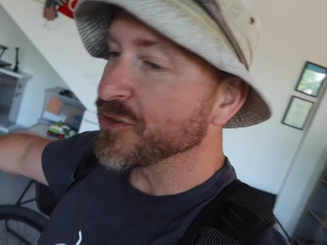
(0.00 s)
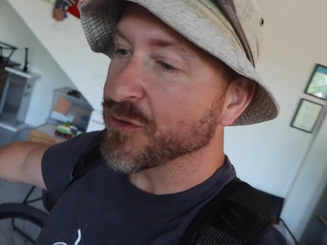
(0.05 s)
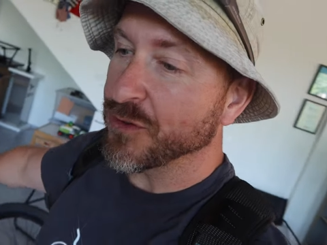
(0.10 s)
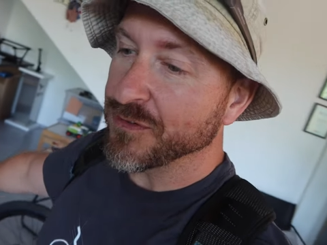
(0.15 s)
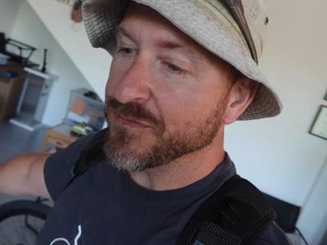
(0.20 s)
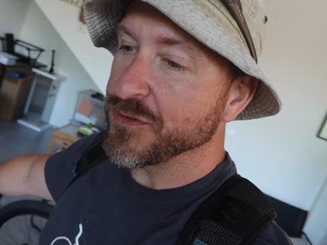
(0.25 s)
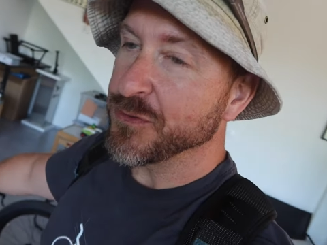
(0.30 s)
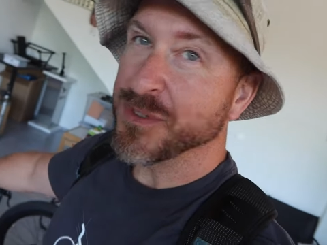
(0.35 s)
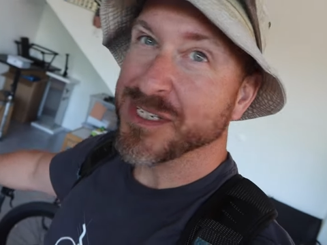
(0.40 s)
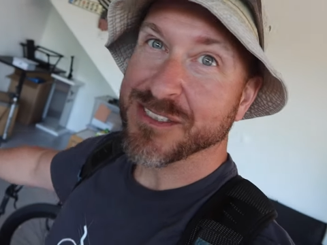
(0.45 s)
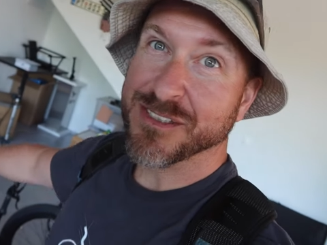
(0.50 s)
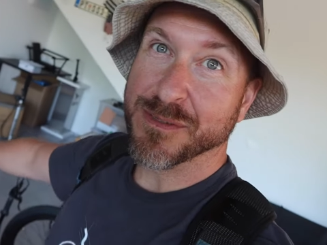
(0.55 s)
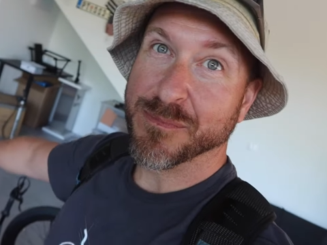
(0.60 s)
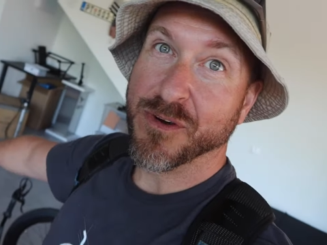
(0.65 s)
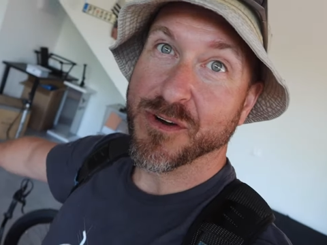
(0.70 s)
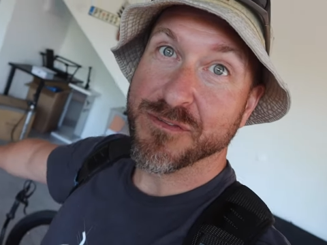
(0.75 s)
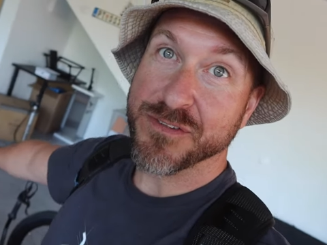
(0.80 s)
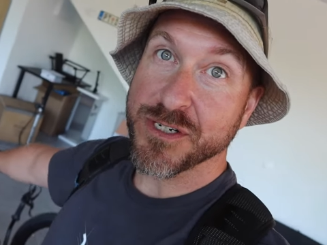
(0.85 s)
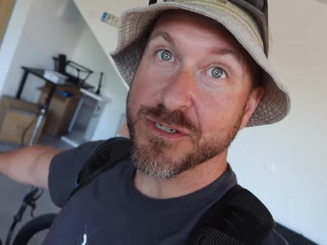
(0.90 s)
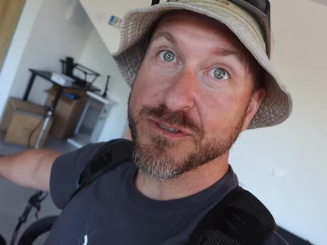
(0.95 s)
sort of doing
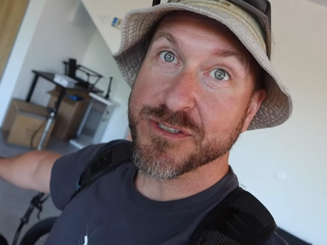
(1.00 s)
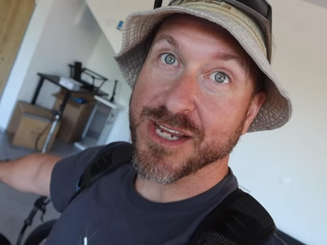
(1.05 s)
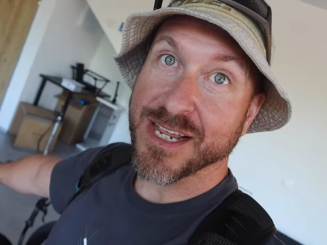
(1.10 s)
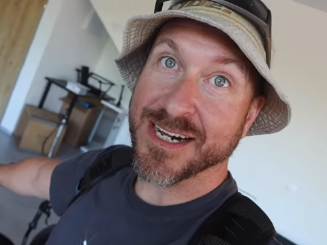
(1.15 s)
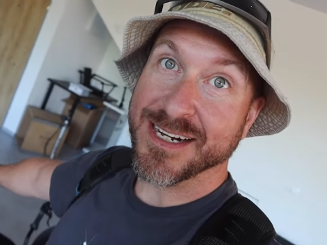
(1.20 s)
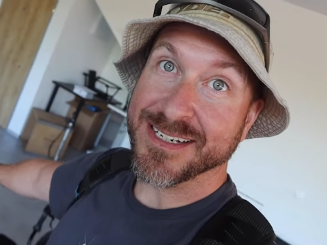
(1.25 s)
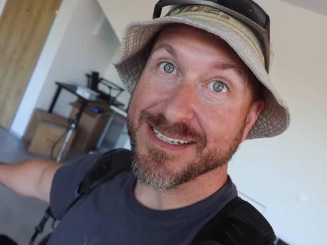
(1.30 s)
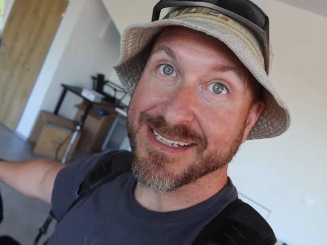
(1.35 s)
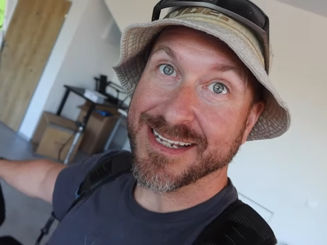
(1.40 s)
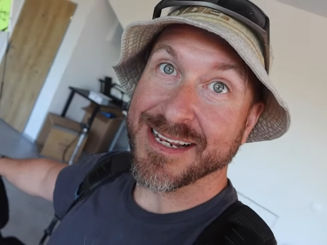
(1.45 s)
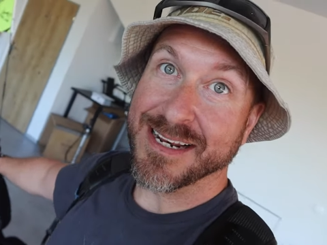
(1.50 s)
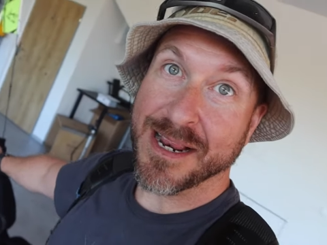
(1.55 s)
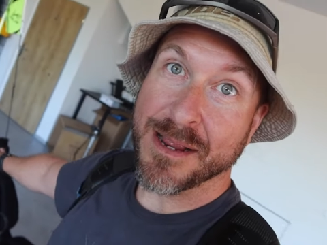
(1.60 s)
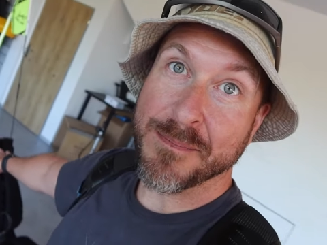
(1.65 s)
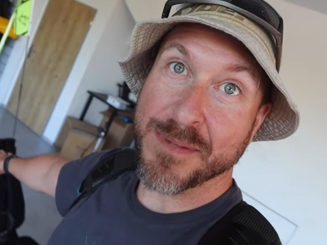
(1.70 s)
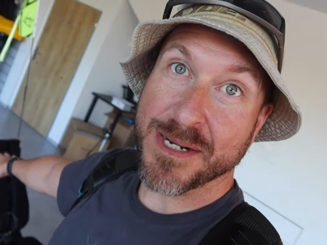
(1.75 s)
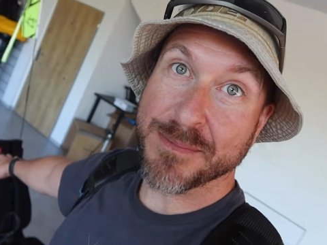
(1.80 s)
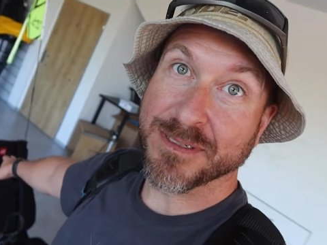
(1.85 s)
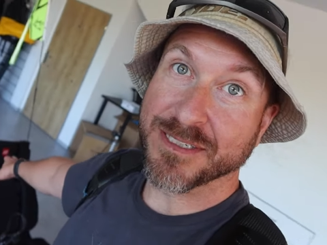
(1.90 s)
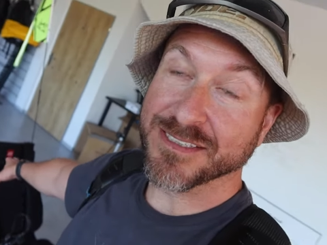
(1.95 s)
some reviews on it, and
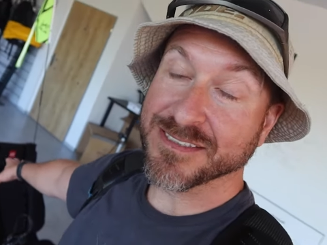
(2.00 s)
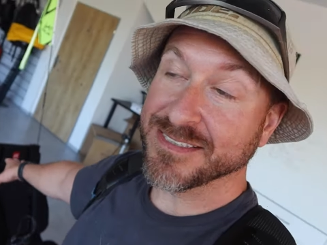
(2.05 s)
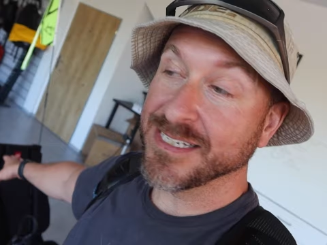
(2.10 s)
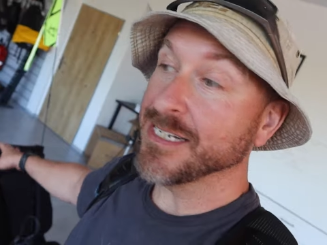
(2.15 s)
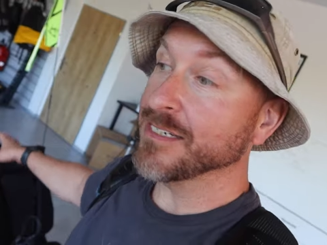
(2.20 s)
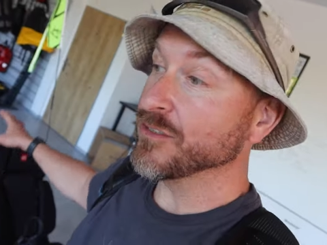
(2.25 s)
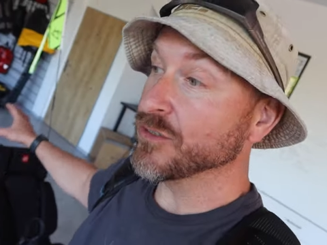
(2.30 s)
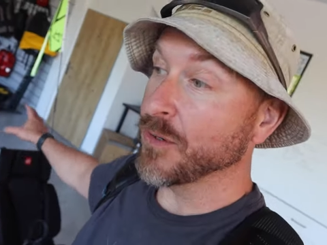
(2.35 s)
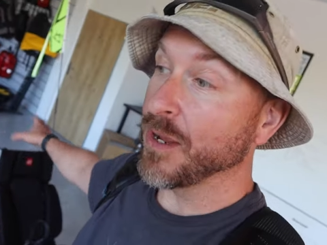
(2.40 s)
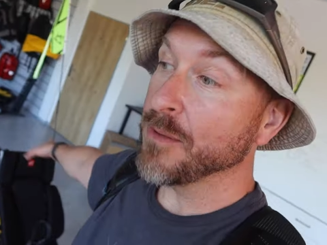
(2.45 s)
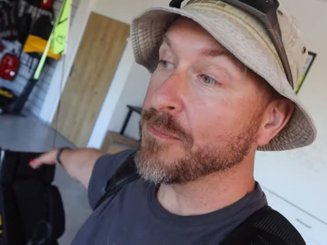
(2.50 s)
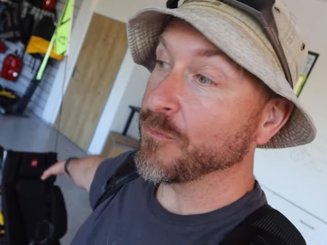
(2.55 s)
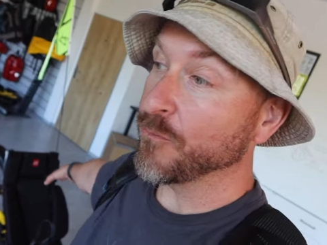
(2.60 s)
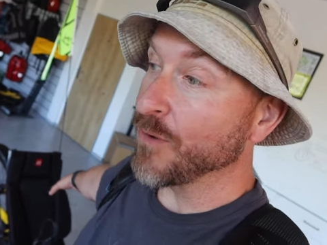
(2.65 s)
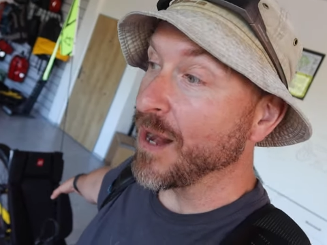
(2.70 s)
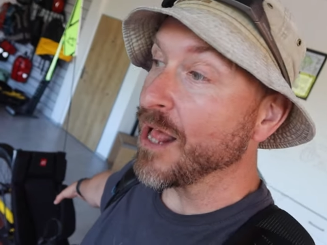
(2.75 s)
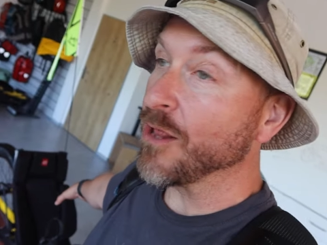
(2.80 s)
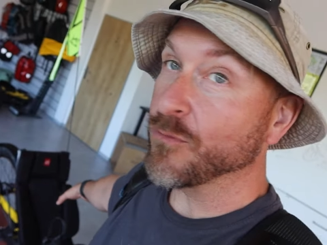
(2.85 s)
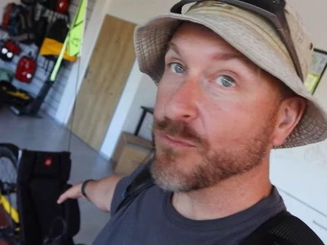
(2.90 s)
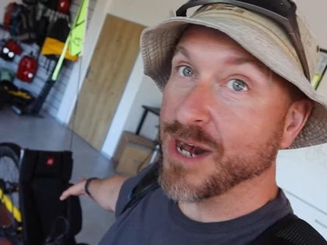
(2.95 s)
I'm able to see it.
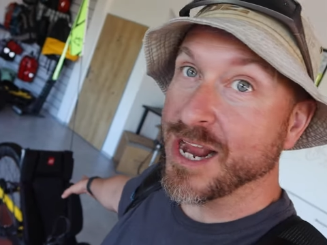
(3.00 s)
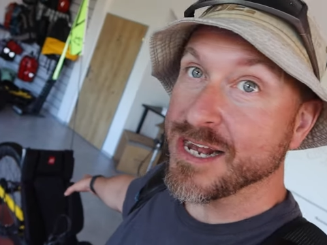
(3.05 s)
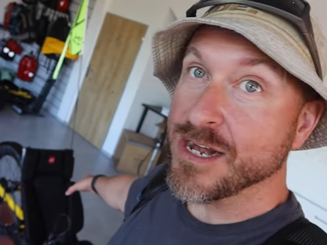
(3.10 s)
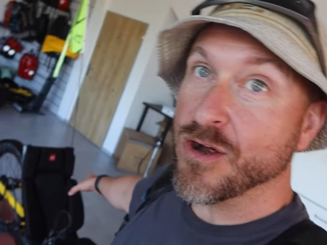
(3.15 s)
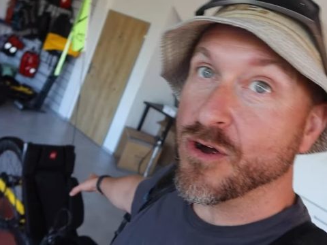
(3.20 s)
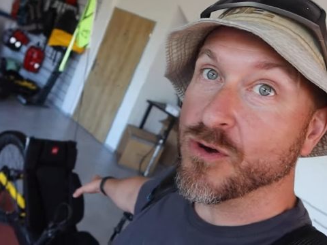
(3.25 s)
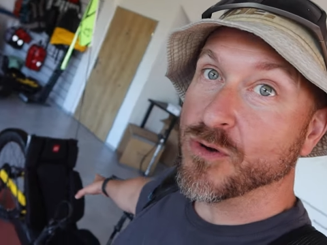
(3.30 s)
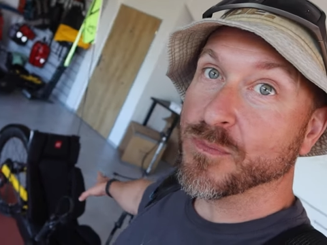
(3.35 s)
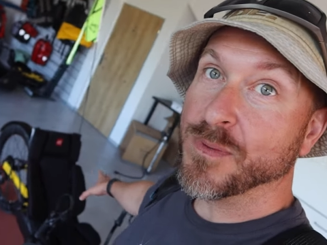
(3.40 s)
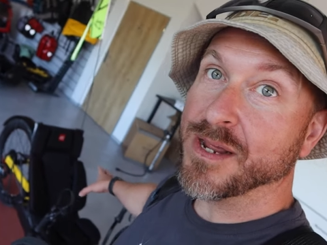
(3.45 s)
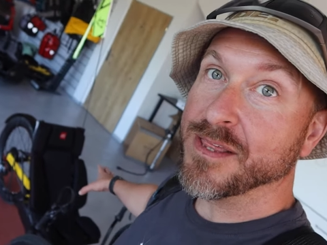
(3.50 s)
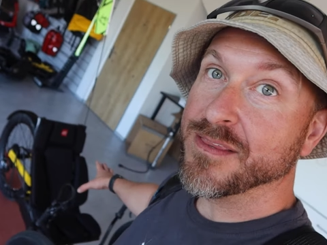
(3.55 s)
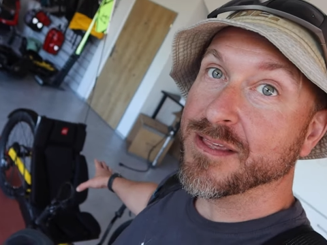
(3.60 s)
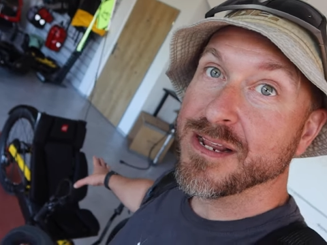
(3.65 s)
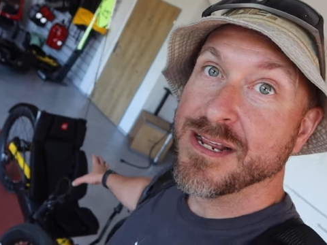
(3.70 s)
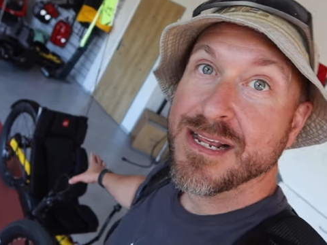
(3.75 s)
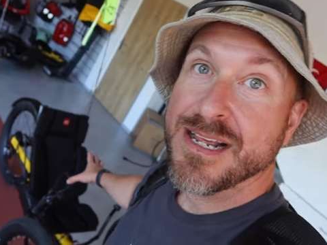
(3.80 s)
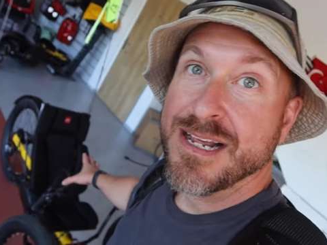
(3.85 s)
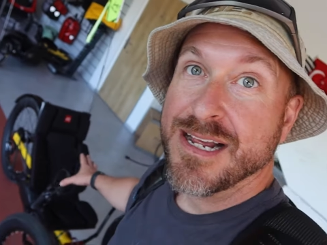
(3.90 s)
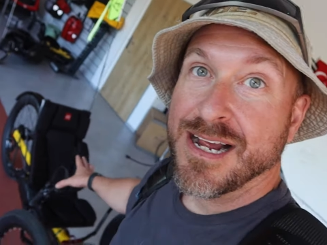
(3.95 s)
So I'll ride home
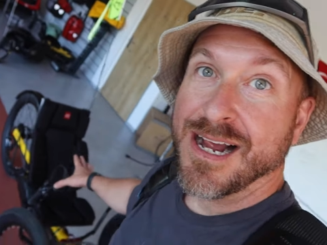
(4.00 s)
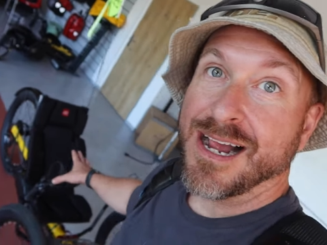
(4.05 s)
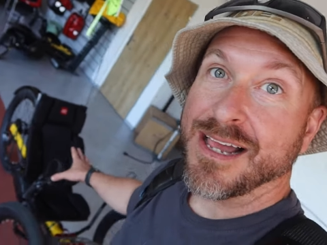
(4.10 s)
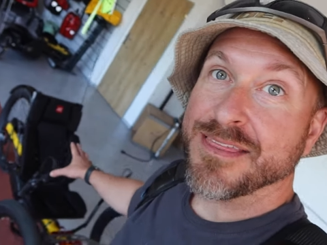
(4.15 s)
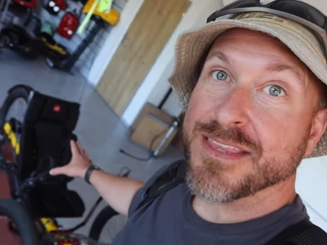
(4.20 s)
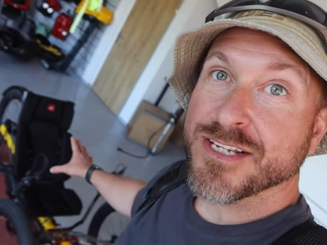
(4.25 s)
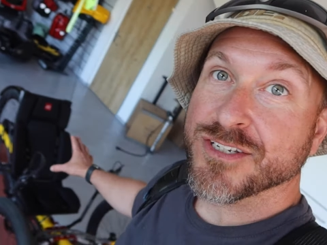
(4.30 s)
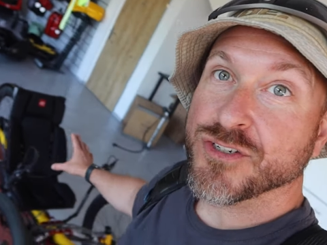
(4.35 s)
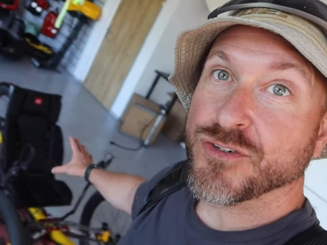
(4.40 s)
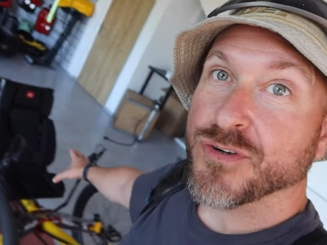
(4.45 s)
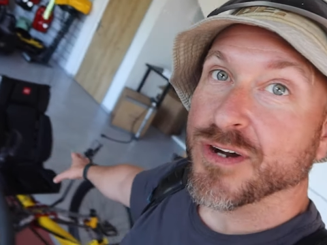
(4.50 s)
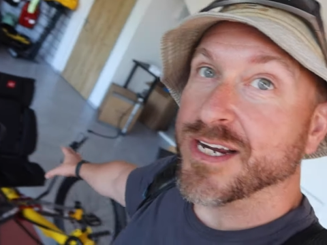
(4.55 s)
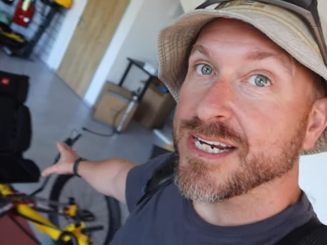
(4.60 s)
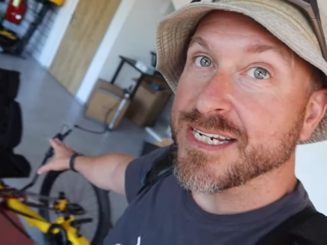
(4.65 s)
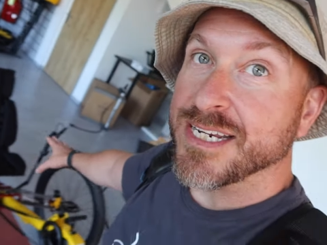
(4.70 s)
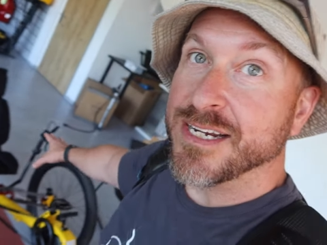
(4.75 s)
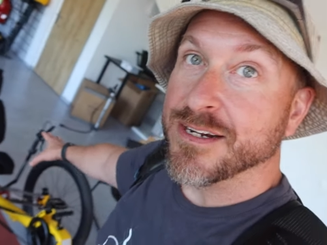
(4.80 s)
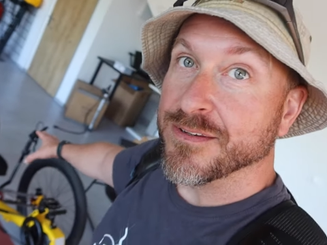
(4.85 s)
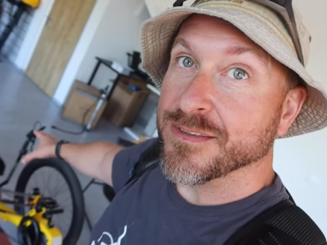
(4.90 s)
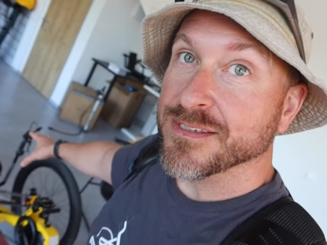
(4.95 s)
on this
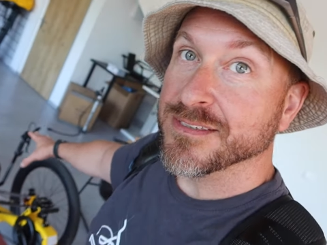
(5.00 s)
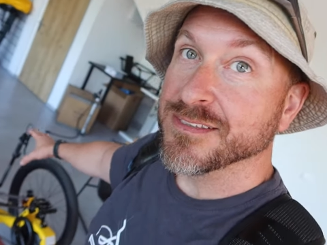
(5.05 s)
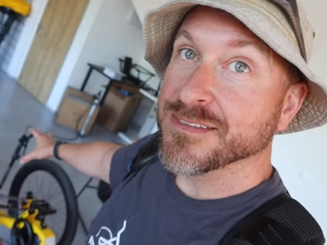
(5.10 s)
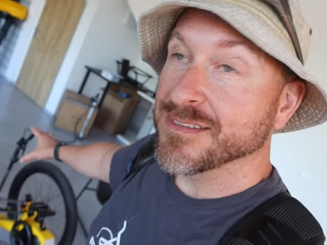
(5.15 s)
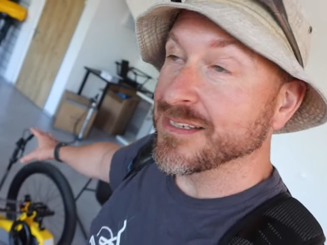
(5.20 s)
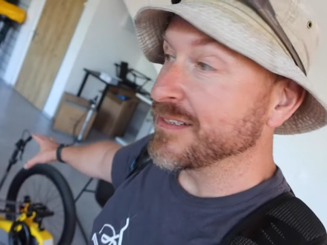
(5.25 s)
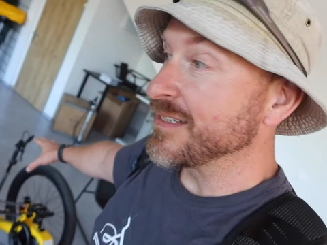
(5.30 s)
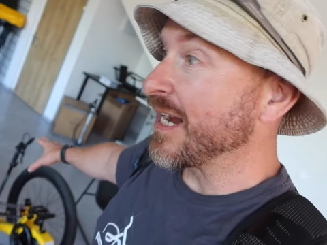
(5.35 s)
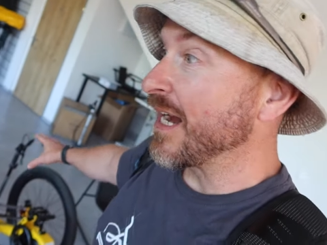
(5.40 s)
trike here. This is a